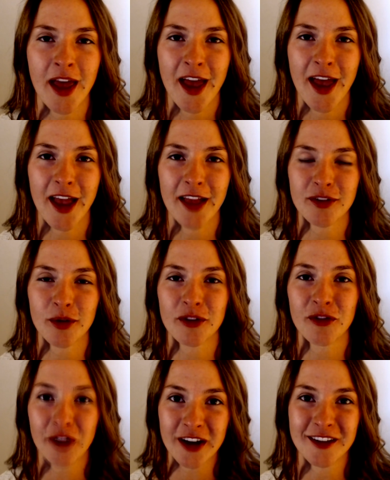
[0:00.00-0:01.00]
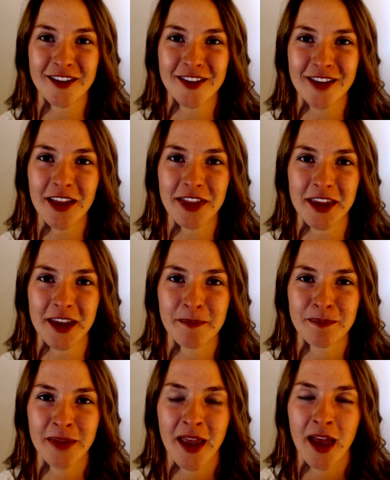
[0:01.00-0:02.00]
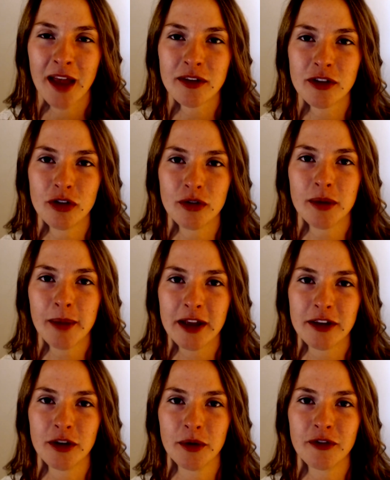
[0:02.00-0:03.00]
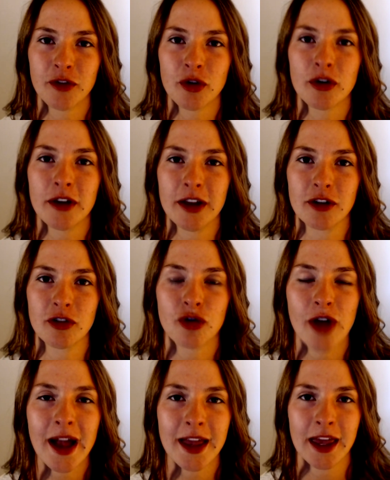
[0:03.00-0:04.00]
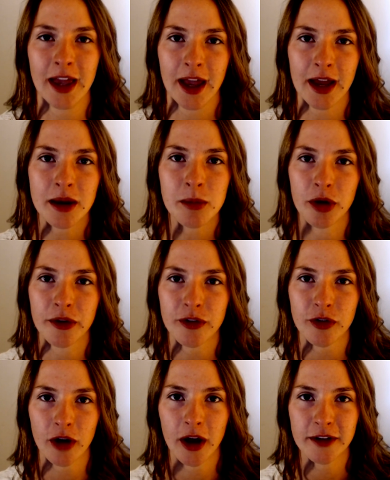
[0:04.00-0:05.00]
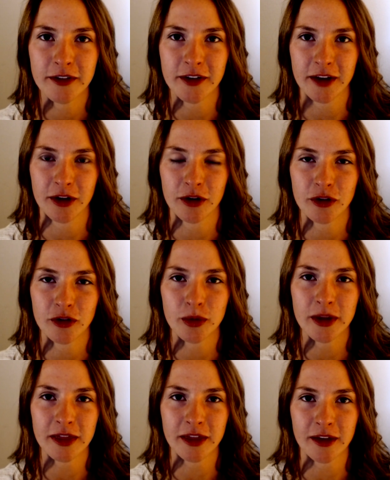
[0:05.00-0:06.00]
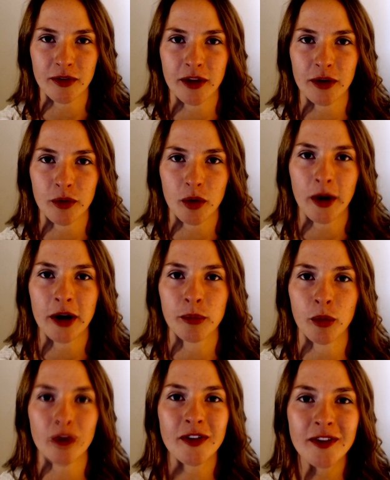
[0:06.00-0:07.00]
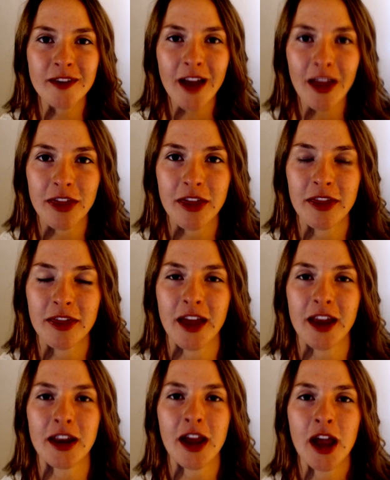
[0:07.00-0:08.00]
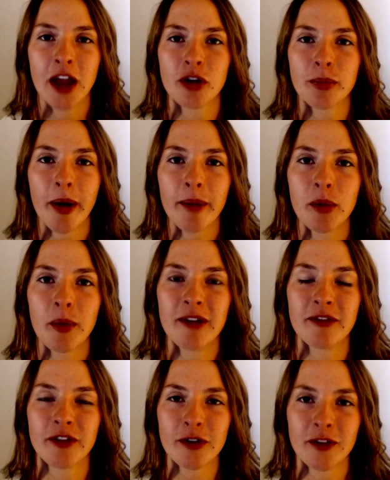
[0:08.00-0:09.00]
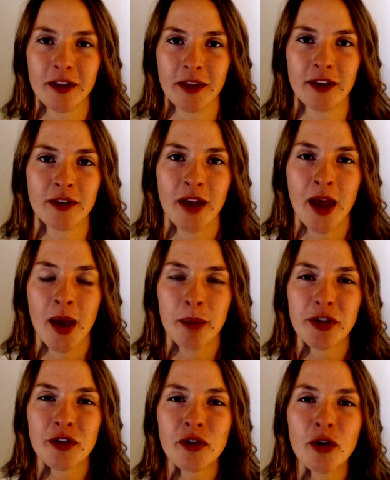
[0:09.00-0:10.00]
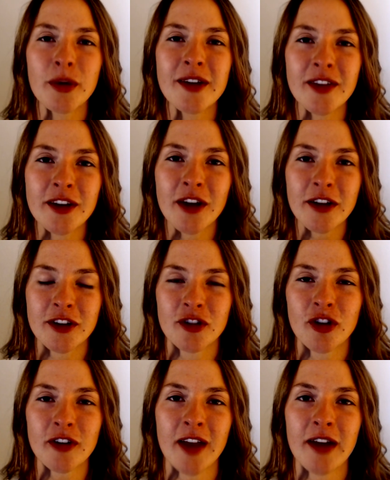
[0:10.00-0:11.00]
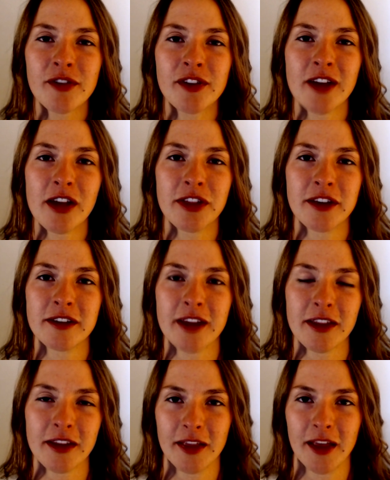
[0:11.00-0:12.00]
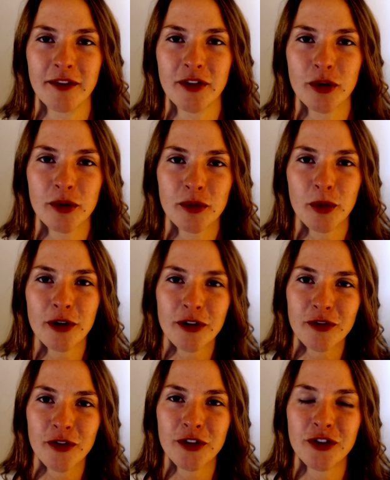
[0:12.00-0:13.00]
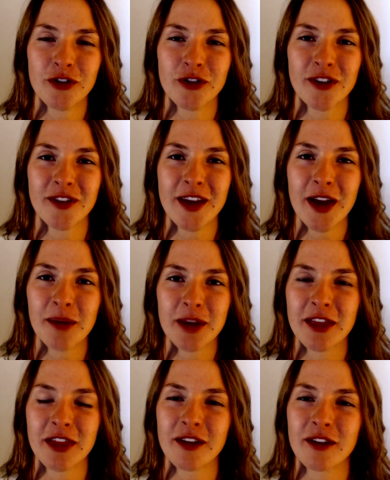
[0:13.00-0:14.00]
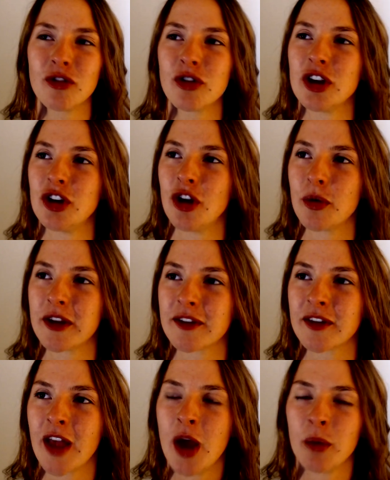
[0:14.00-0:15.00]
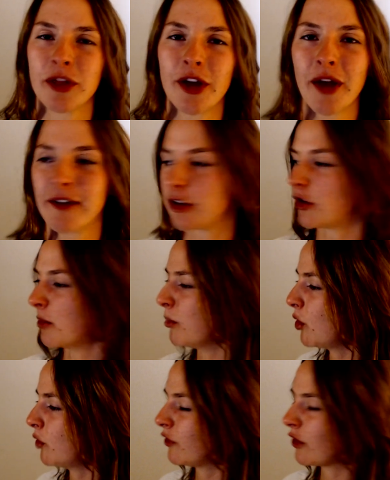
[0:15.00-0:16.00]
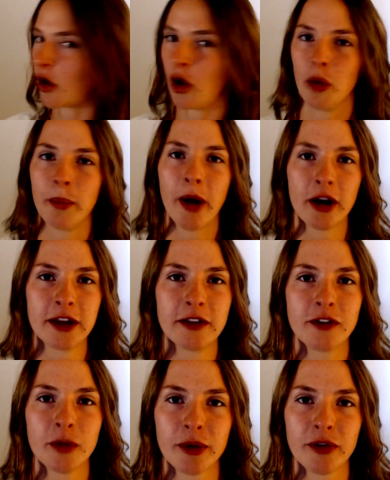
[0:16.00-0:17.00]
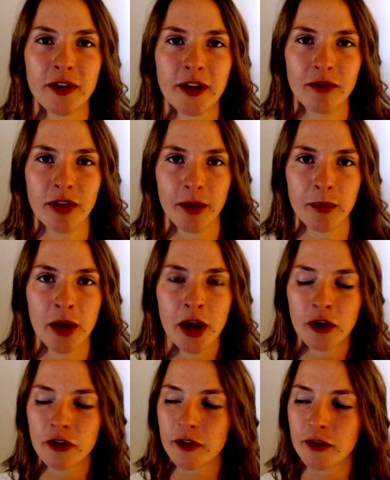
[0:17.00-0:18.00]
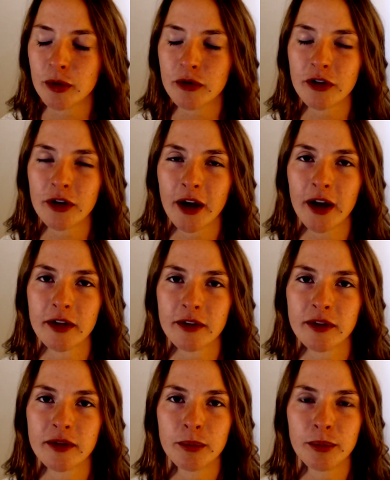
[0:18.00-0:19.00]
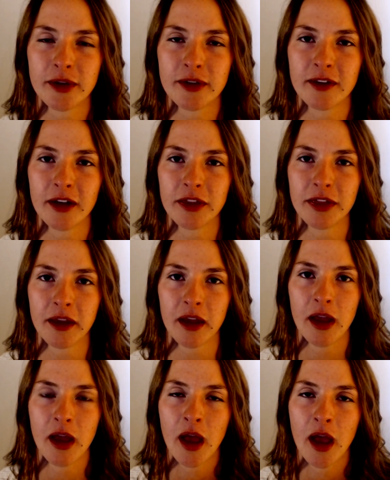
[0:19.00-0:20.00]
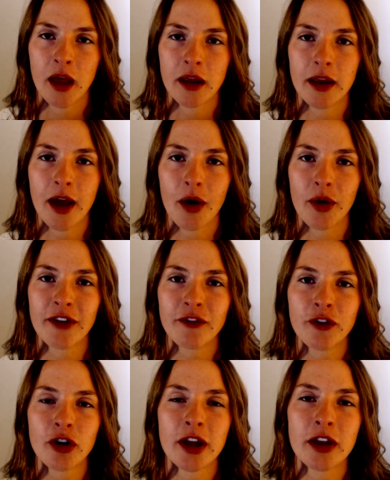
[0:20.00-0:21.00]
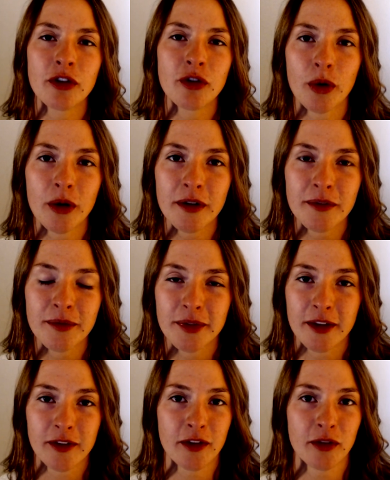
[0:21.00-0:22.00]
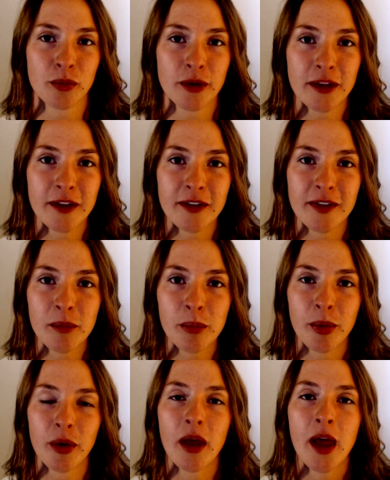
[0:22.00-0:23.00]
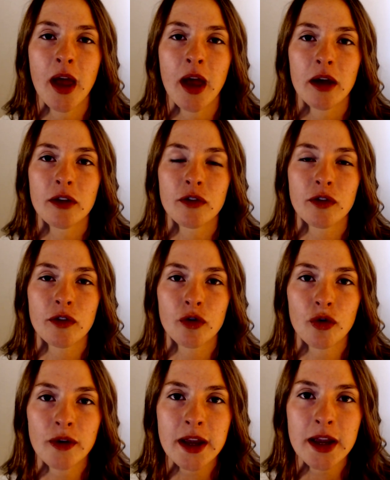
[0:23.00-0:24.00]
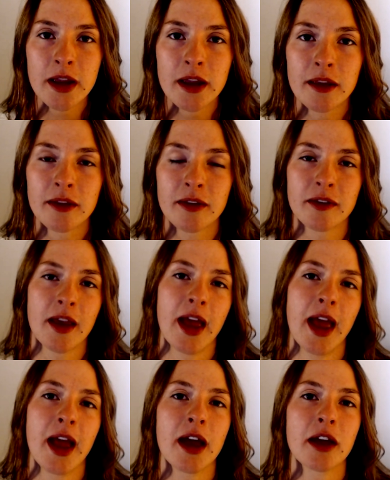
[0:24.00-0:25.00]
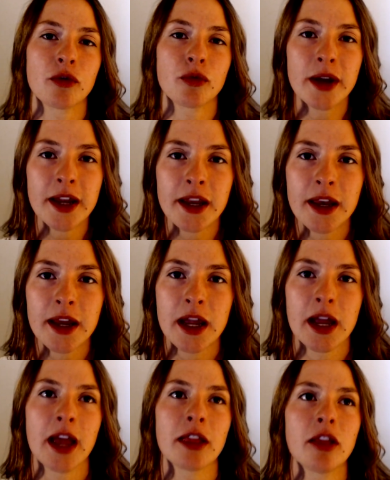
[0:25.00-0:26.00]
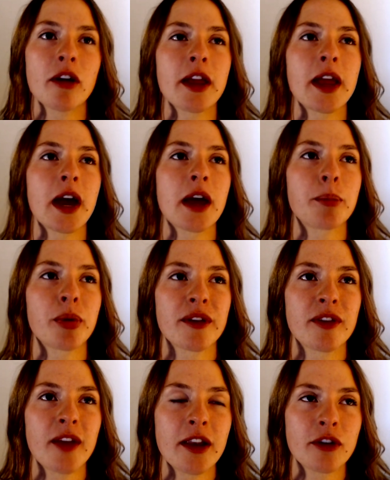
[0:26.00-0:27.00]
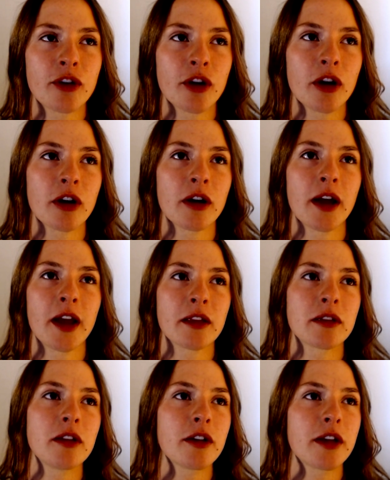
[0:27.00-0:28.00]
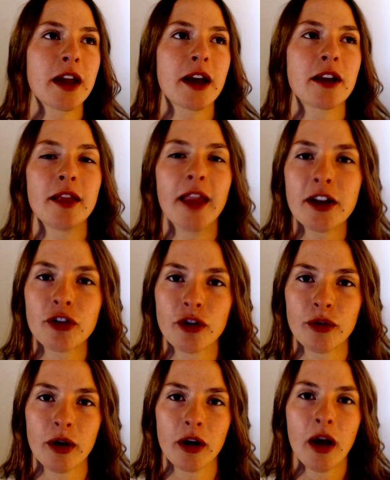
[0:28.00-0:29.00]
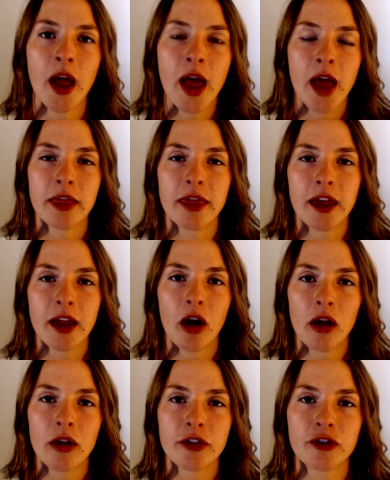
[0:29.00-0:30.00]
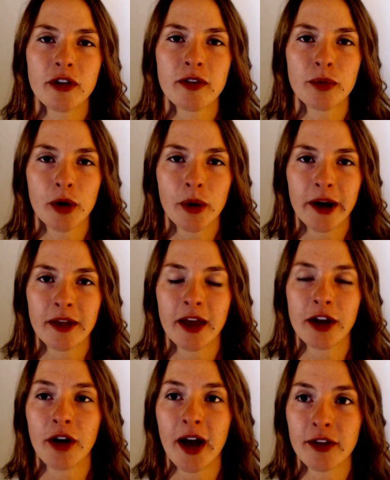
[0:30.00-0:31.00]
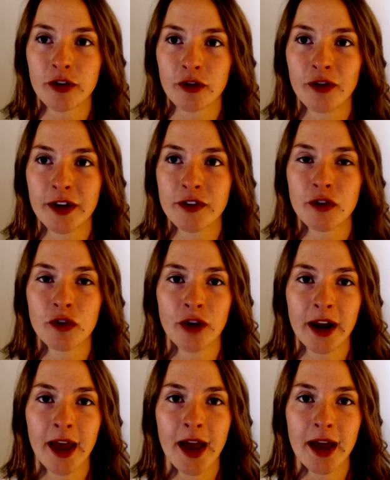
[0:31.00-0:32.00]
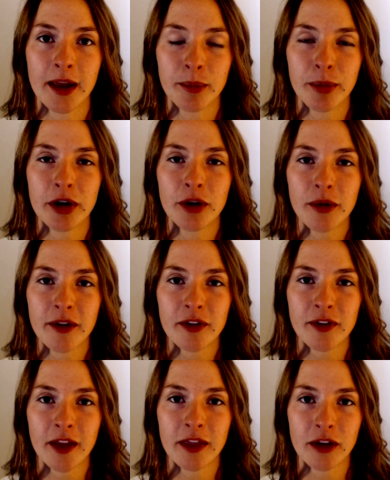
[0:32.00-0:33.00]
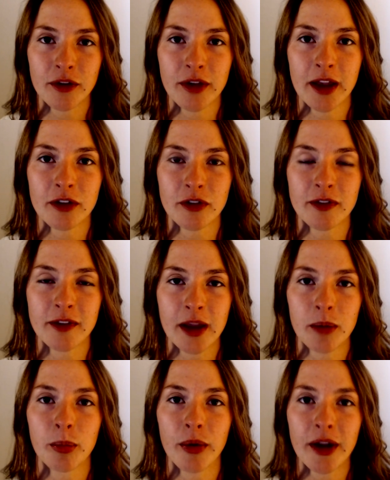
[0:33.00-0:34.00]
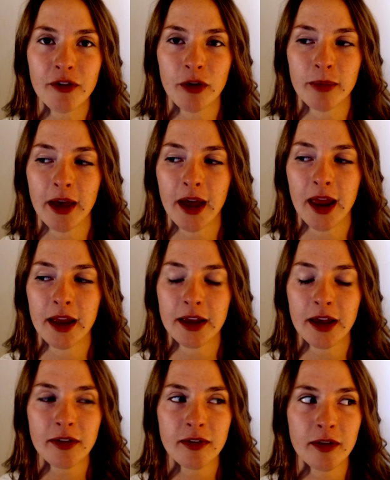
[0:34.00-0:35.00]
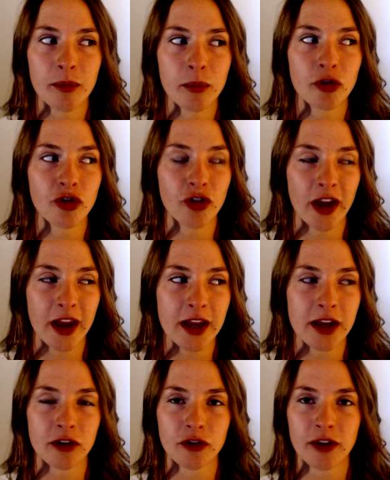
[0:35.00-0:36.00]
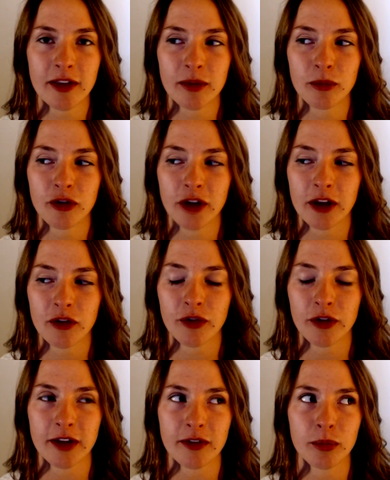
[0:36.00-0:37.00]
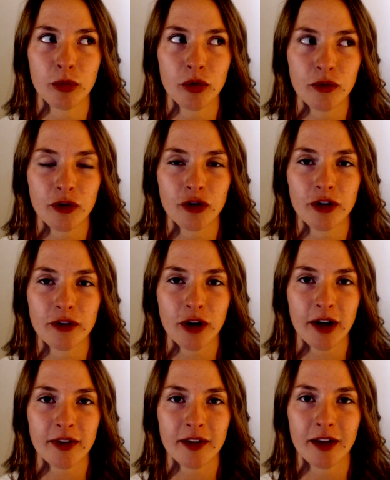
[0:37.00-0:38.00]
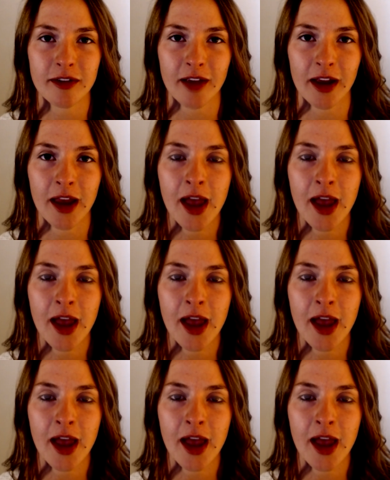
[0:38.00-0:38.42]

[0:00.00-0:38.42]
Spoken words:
And so it's fun and stealthy. And you can imagine, if you're good at tracking animals or hunting or doing things that require more stealth, then you're probably well versed in this. But there's no reason not to just have stealth in daily life. So it's wonderful to just see how many things you can notice without having to move your whole body to perceive them. Just move your eyes, be stealthy. Now, if you're indoor, this is really simple. screens and reading and looking at a presenter and looking at a lecturer, they all just require that your eyes are fixed straight ahead. But no one ever said that you can't just take a break from that and get some change, get some changefulness, shift your eyes side to side.